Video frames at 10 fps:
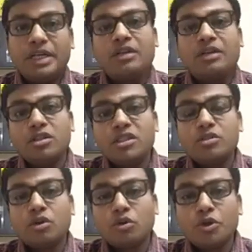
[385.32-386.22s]
technology is
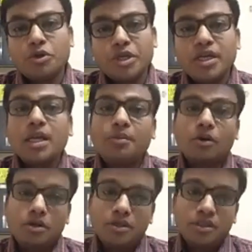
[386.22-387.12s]
not going to really help
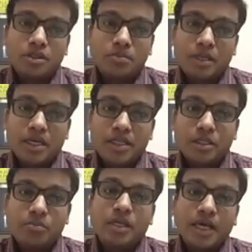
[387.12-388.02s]
only in the supply chain,
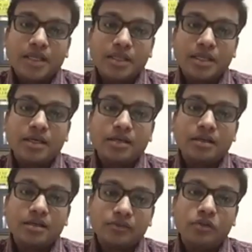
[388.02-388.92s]
but I think
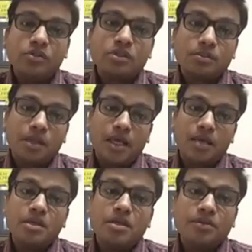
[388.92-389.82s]
for supplying
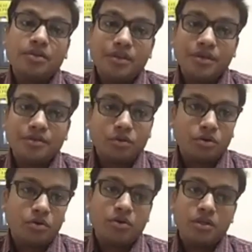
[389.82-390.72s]
many other things,
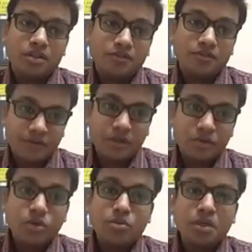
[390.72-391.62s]
not only the physical
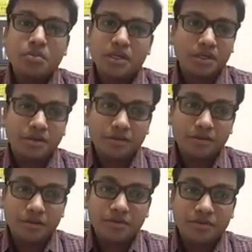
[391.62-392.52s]
good, but many other
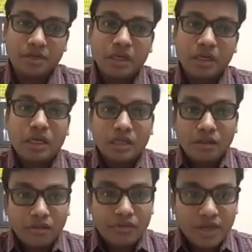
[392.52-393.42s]
things.
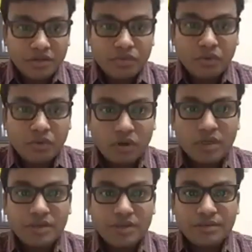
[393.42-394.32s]
That's what
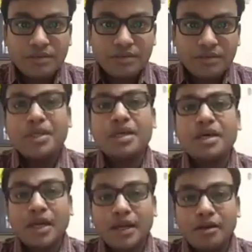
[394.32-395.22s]
is becoming
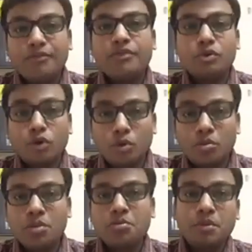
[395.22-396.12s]
kind of new
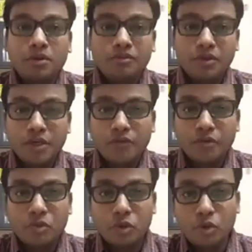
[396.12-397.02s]
normal. People are working from
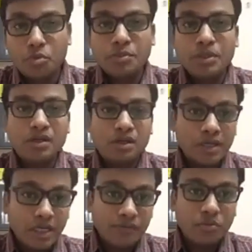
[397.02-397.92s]
home, people are
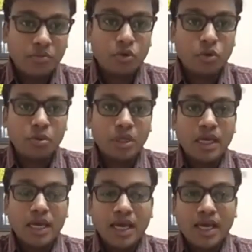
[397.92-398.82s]
learning from home.
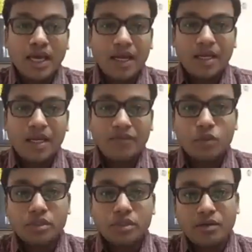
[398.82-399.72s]
And if those
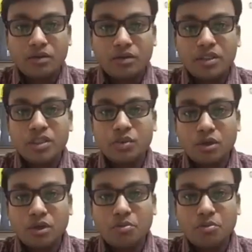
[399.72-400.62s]
technologies were
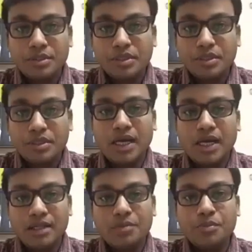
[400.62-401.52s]
not present, either
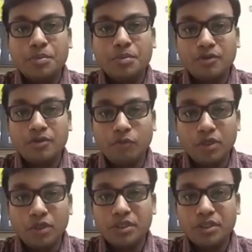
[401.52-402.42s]
people are
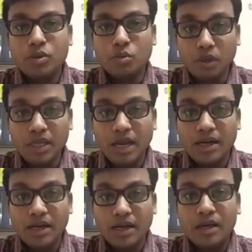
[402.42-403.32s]
focusing to build that,
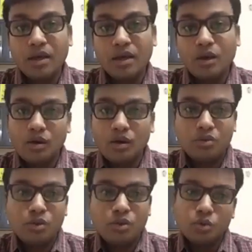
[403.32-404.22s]
or
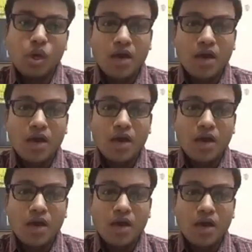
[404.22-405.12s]
those who have in
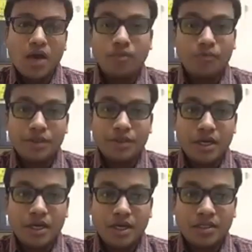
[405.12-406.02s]
some form, then they
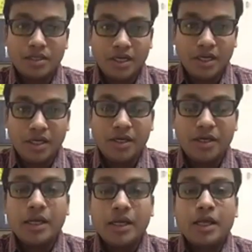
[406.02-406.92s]
are extending it.
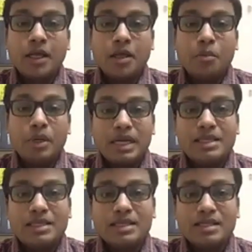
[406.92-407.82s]
But
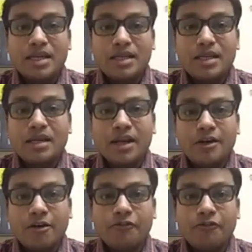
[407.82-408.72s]
let's understand that kind
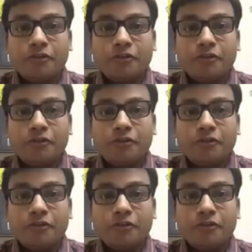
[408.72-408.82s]
of